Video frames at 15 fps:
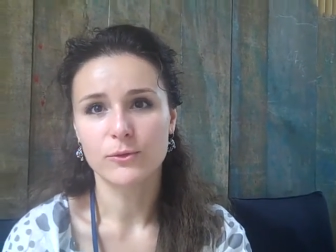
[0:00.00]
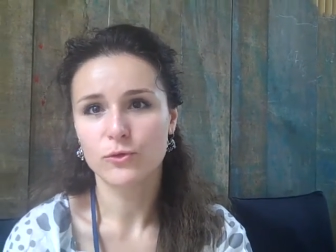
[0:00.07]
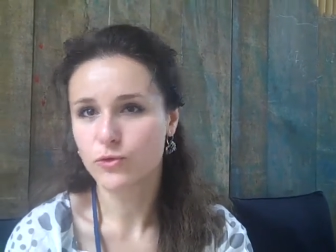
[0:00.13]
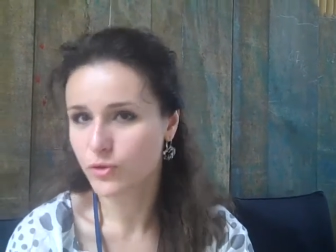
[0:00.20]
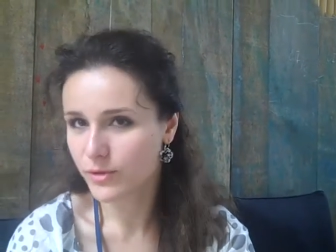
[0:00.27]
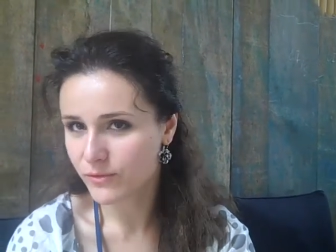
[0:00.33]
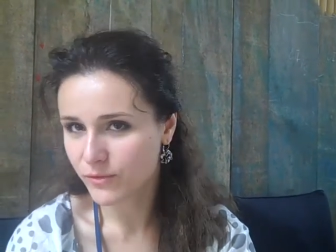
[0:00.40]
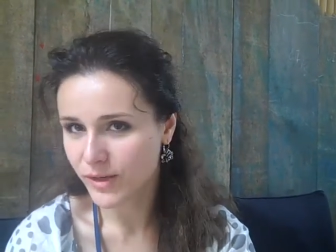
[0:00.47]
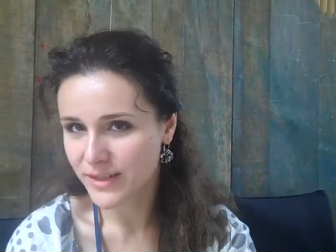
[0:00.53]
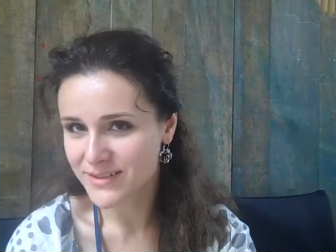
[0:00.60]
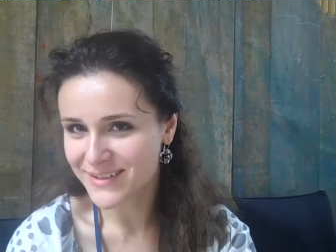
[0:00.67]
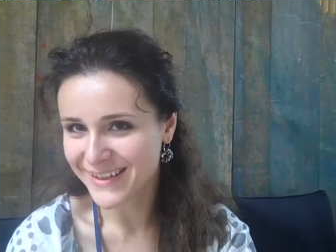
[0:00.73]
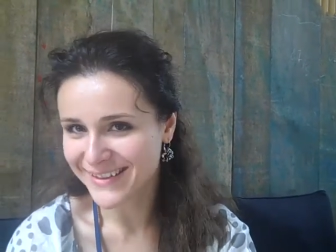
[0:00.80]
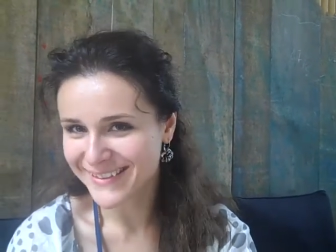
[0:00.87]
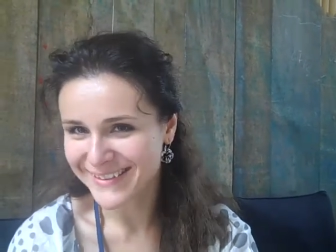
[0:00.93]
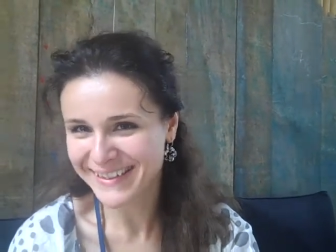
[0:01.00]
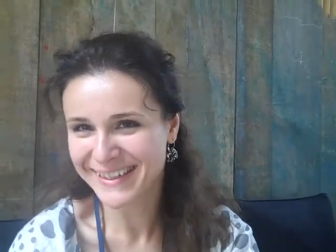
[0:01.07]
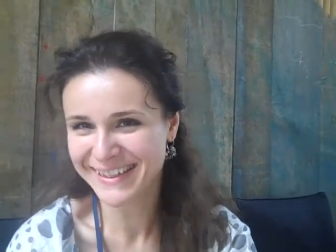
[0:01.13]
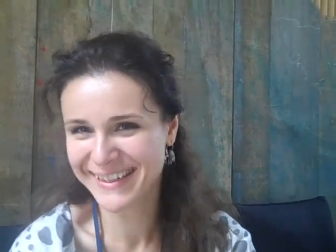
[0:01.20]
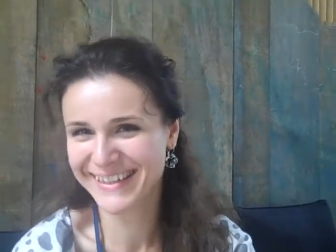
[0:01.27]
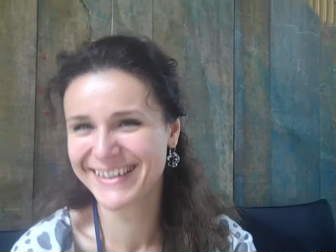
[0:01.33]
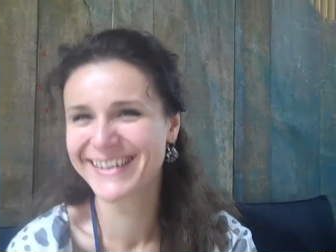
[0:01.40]
could you rephrase
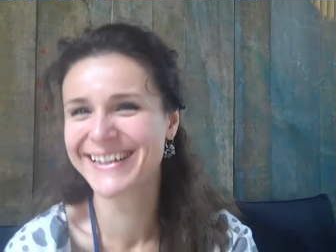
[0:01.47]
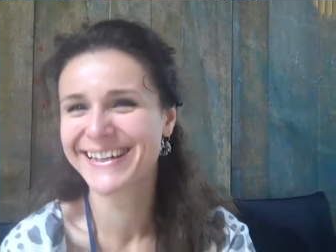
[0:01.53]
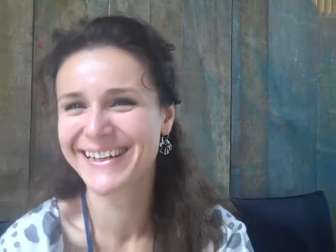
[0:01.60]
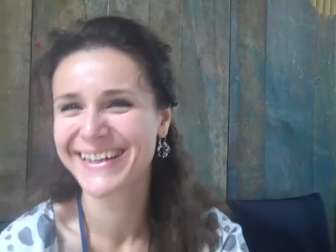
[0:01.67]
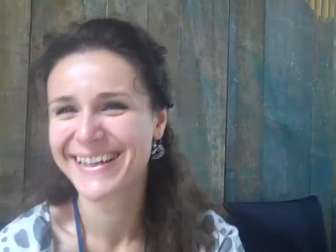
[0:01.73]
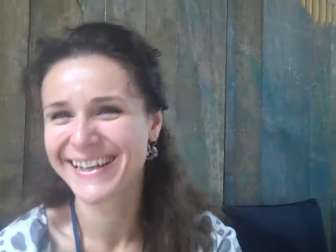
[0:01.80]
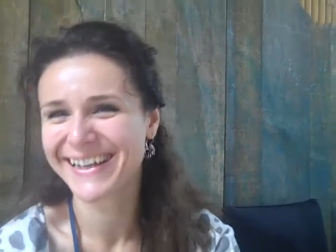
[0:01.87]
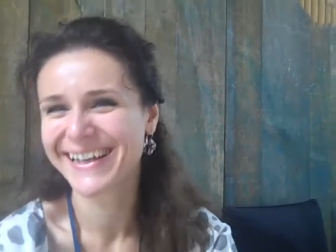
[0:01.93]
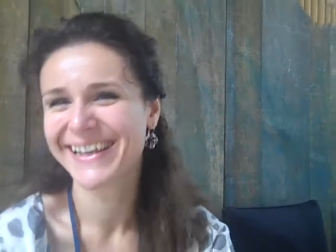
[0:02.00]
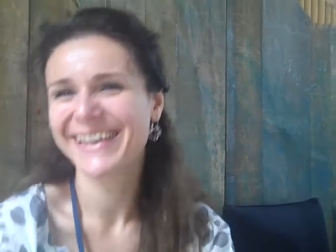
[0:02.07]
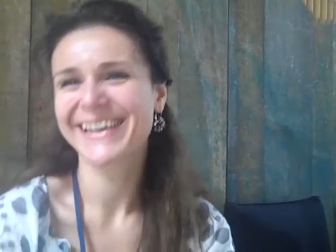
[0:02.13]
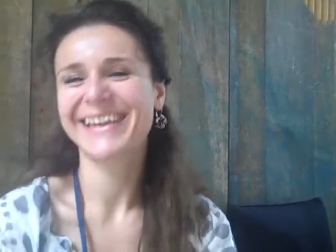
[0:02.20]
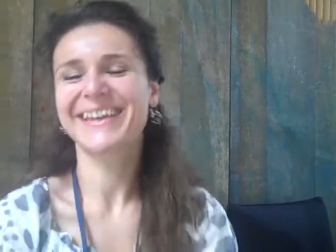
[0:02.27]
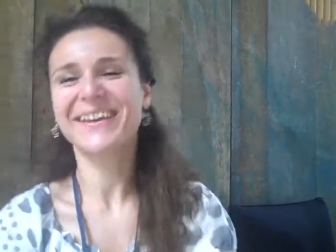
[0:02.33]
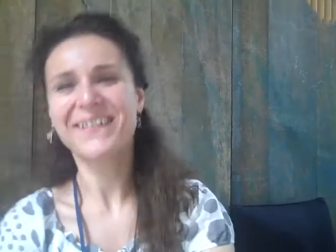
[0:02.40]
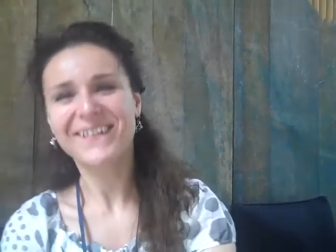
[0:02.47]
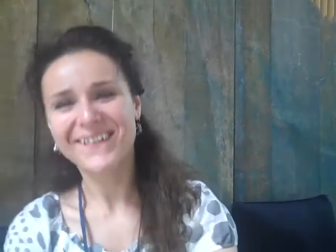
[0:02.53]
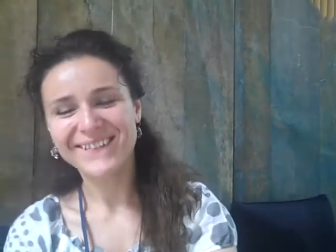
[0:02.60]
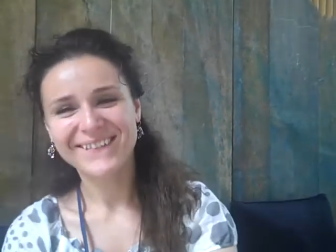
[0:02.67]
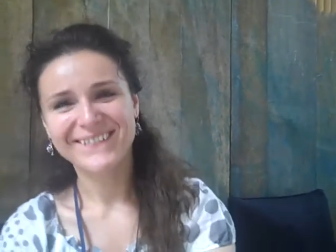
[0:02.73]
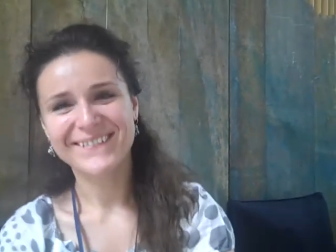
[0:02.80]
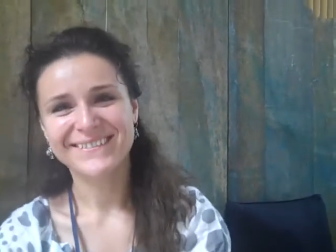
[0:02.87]
that? Yeah. So, so to
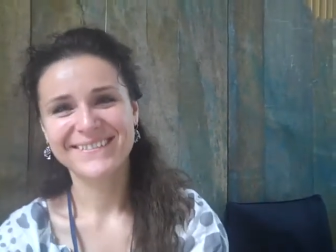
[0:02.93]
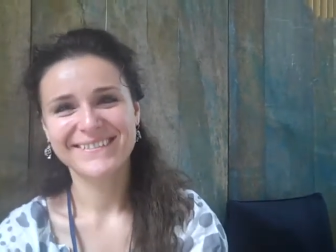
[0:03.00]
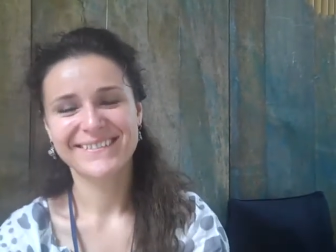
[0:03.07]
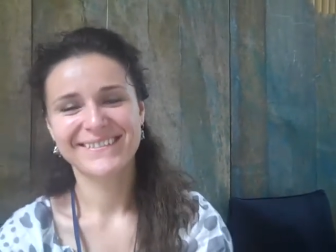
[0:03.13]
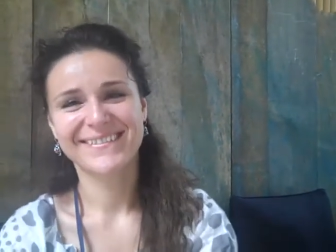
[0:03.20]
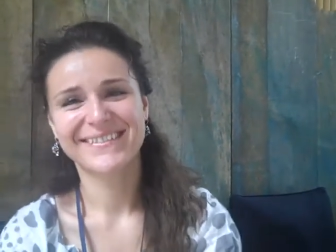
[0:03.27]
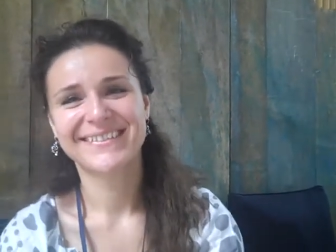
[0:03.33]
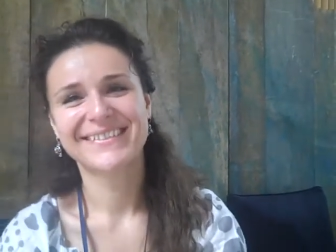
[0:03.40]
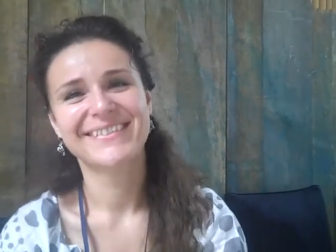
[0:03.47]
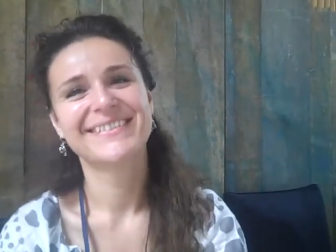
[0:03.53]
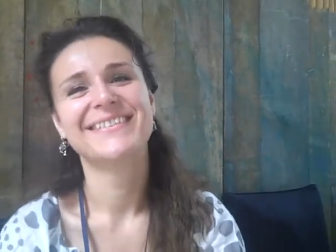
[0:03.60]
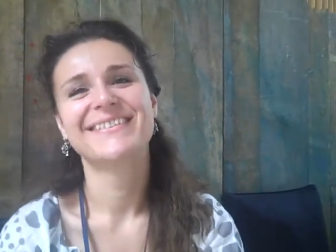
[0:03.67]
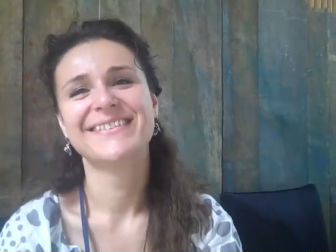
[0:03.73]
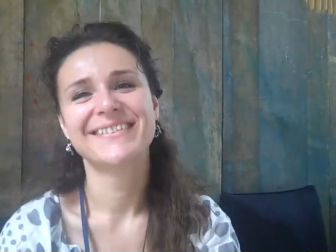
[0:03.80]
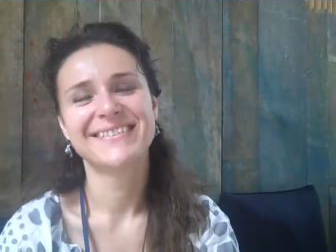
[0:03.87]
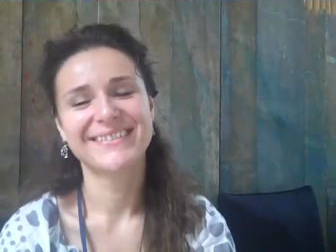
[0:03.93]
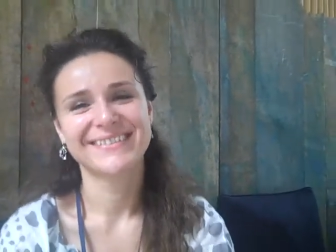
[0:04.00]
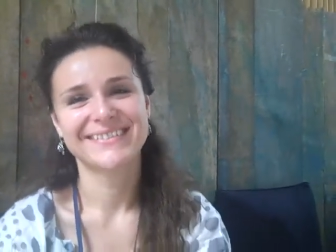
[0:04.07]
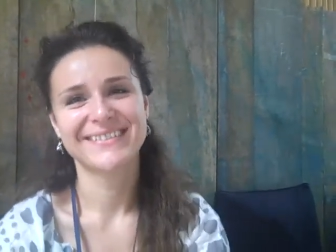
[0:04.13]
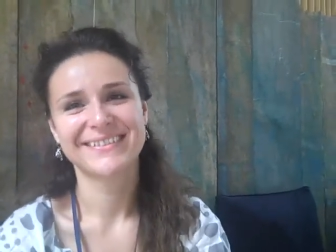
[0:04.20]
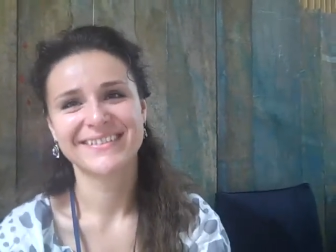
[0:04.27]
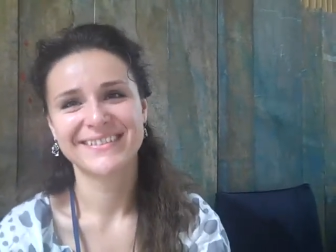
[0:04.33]
take um, so what.
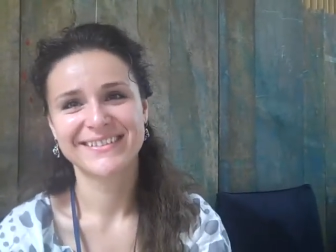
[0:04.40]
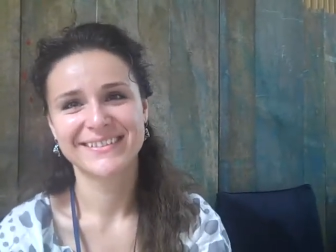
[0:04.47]
Um,